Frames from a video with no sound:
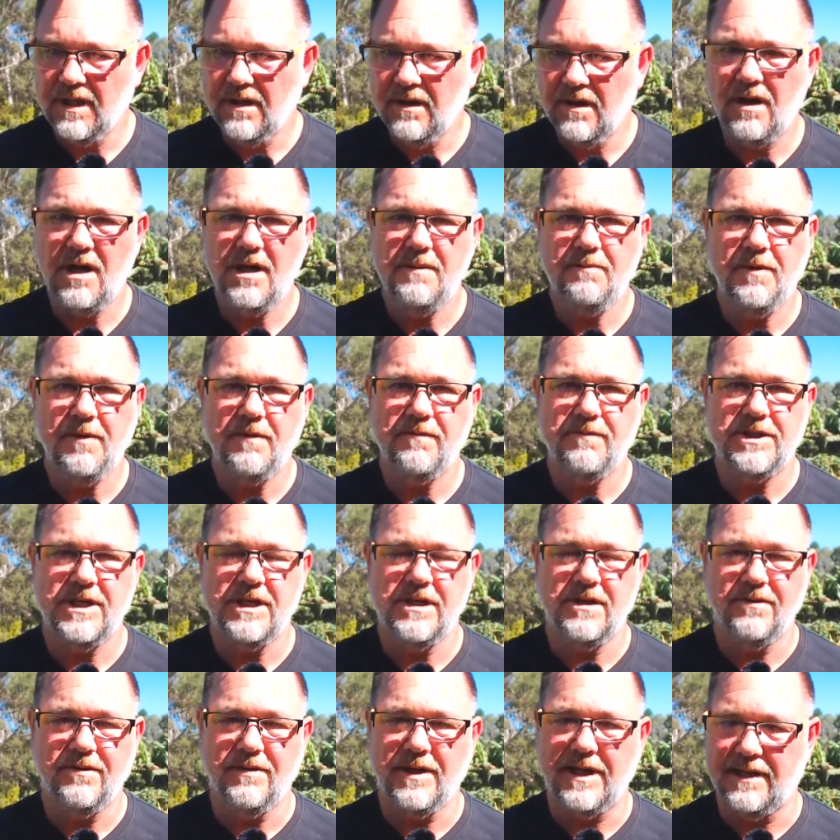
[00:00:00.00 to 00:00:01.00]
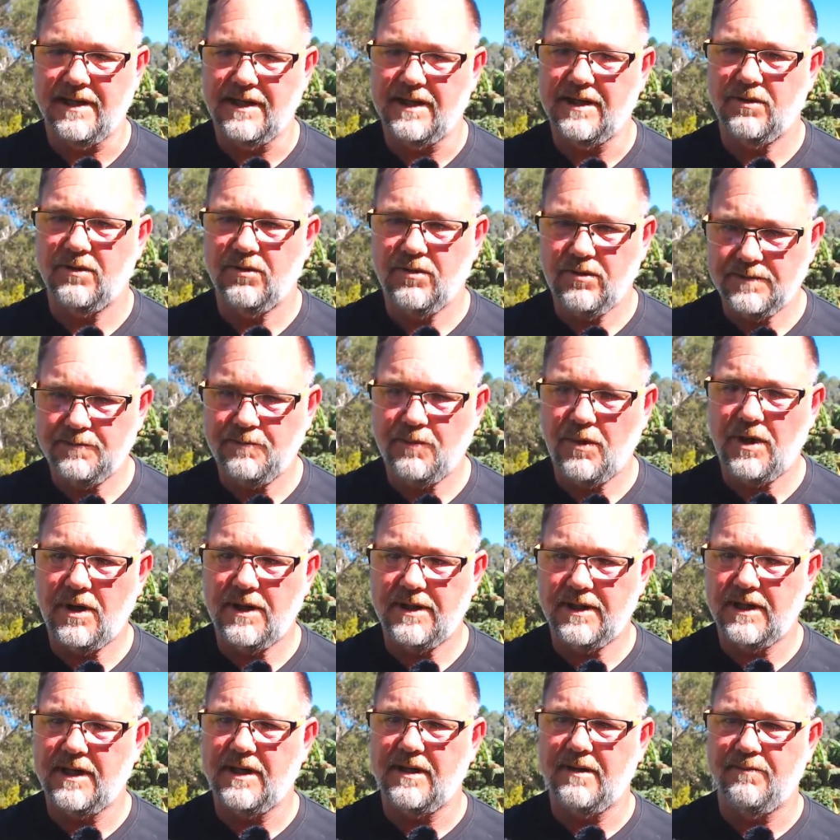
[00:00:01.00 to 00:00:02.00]
I hope I've generated, looks by
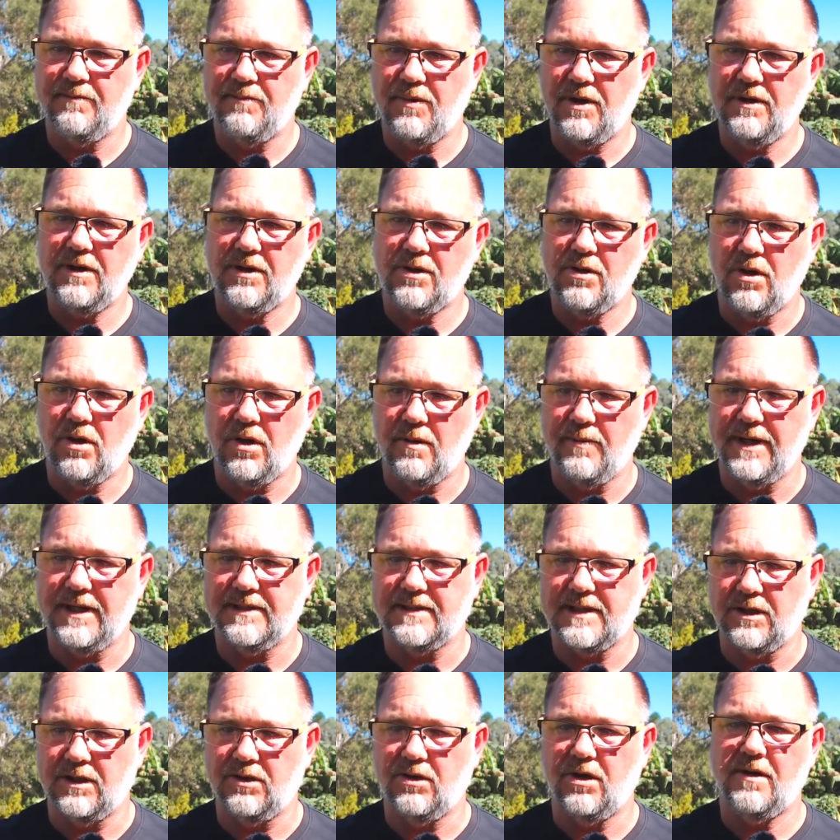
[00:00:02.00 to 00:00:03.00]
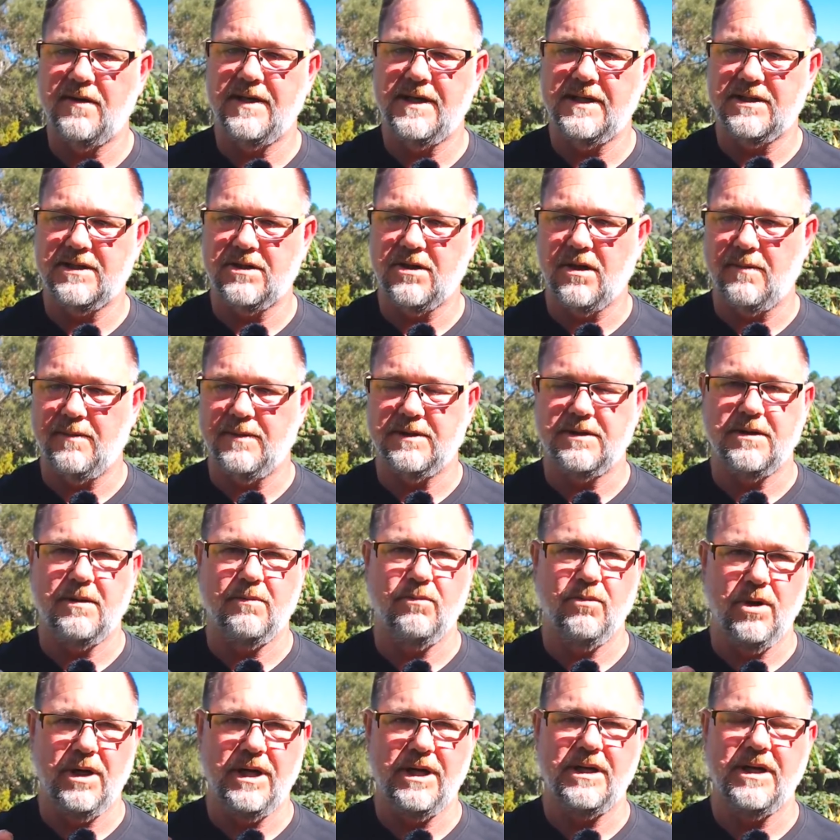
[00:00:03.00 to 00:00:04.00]
the comments, a lot of these comments
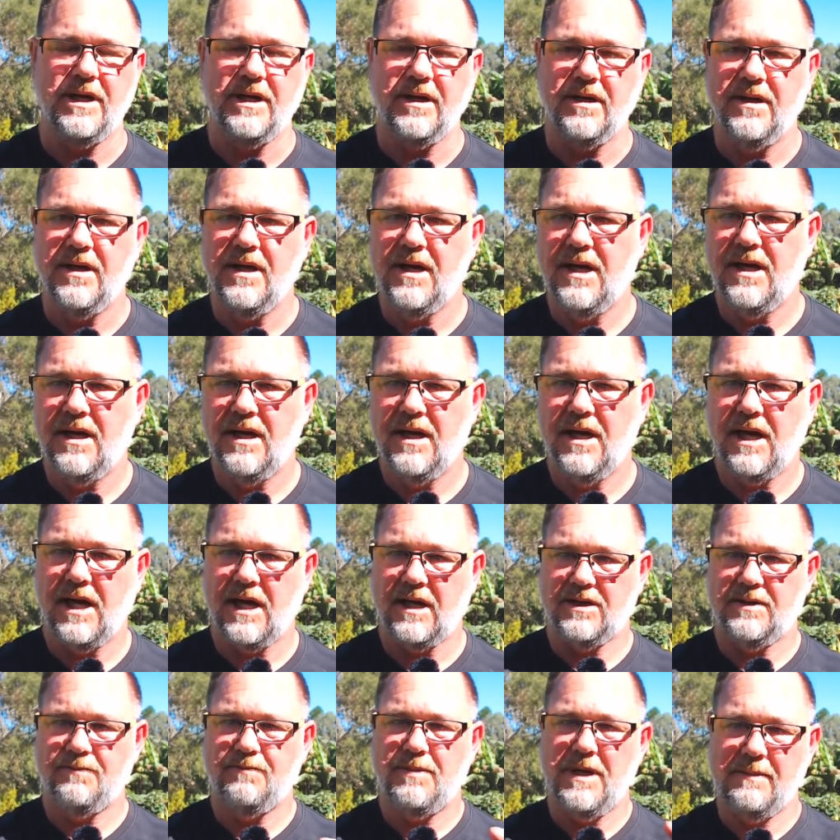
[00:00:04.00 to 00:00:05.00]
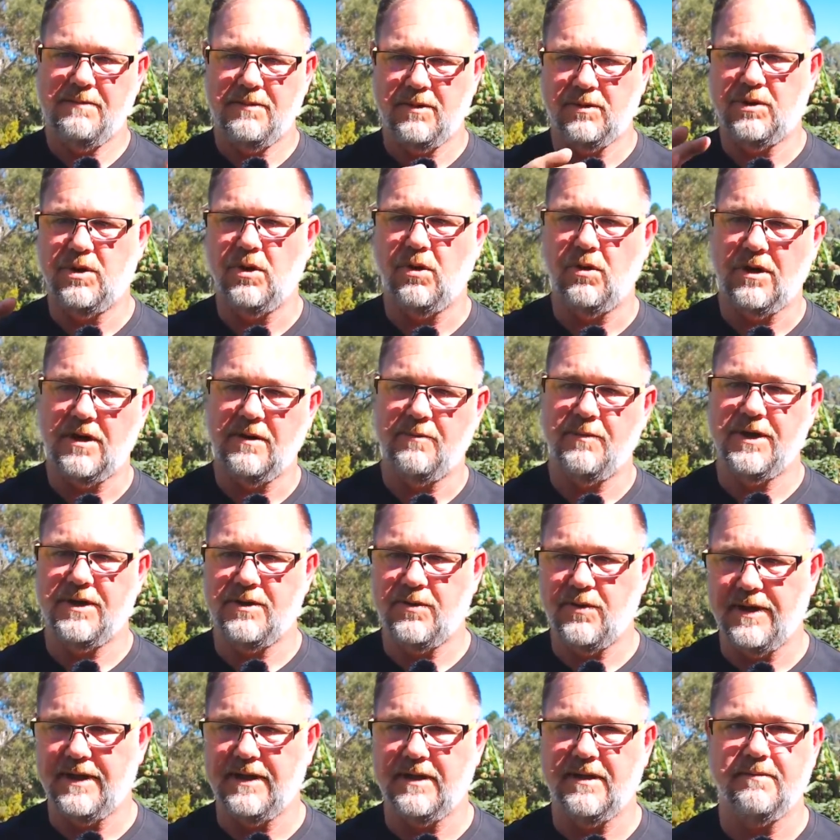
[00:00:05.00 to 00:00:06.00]
I'm reading are people talking
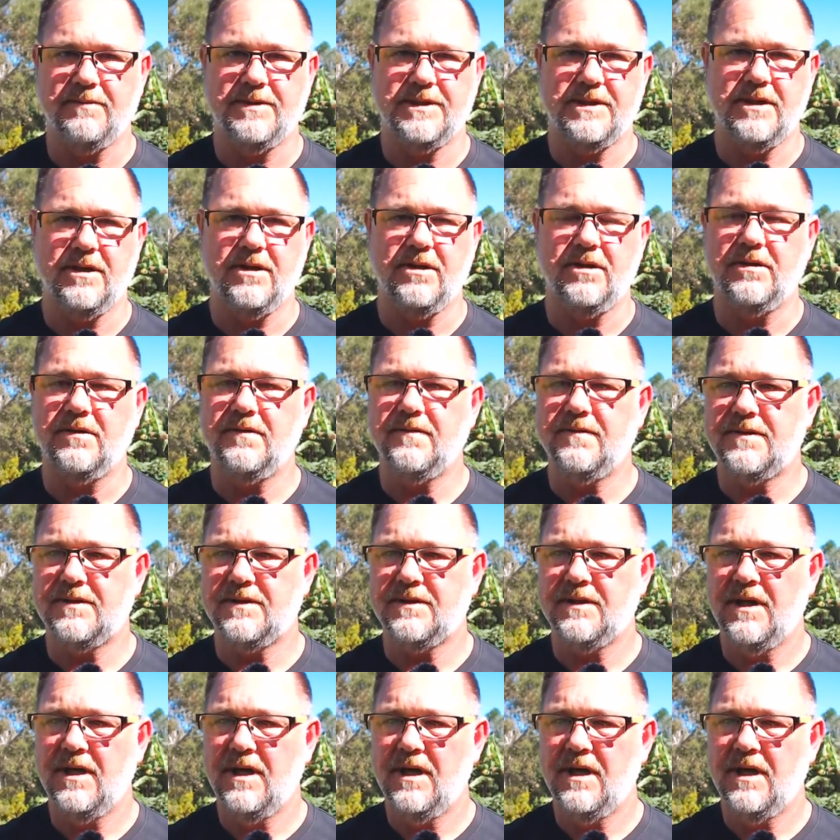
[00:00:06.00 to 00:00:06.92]
between themselves